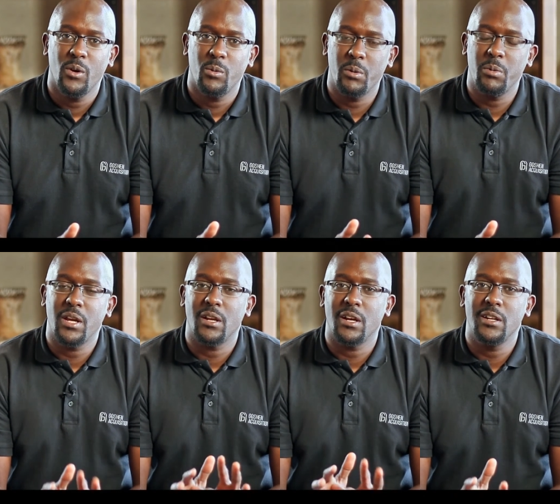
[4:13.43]
when we
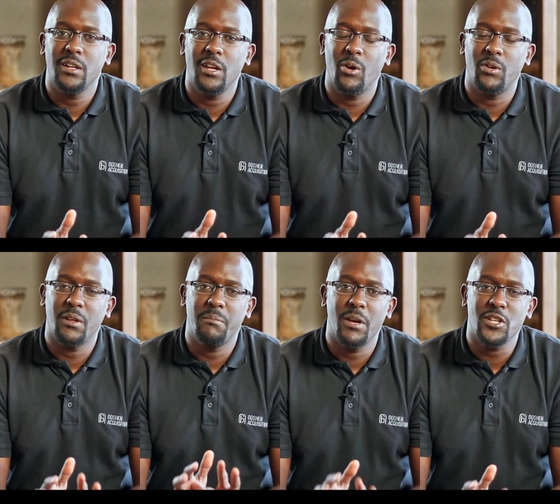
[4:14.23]
can agree on
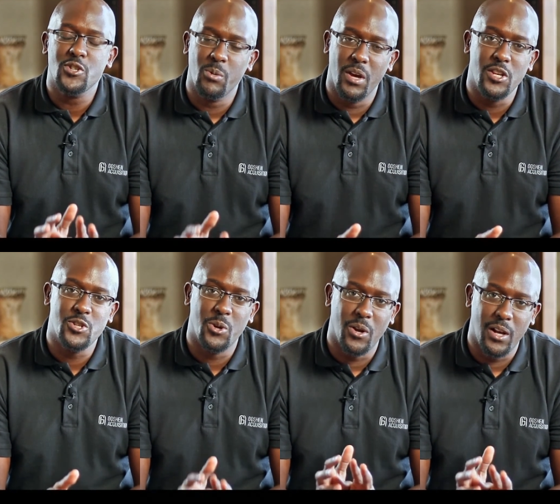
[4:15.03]
the best way
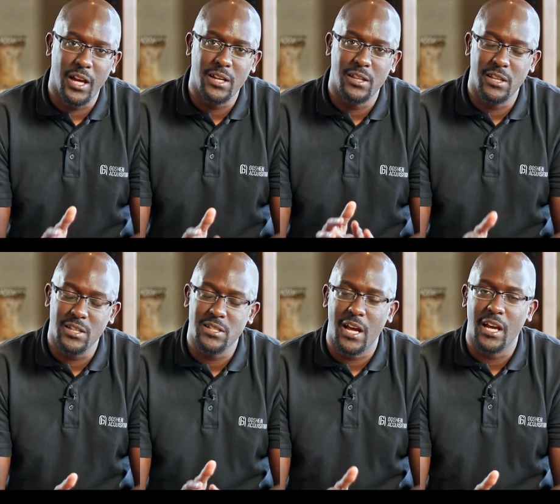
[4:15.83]
to collect
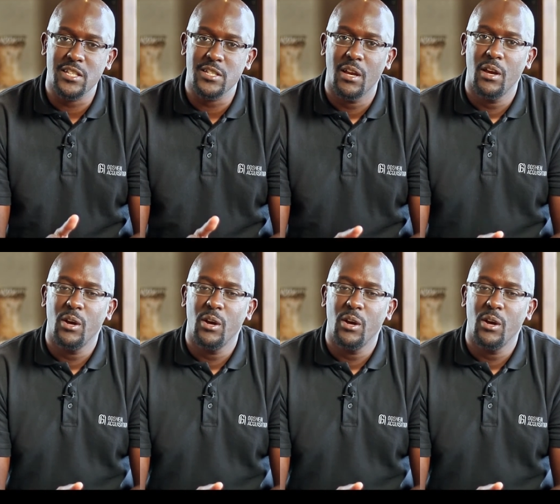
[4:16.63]
this tax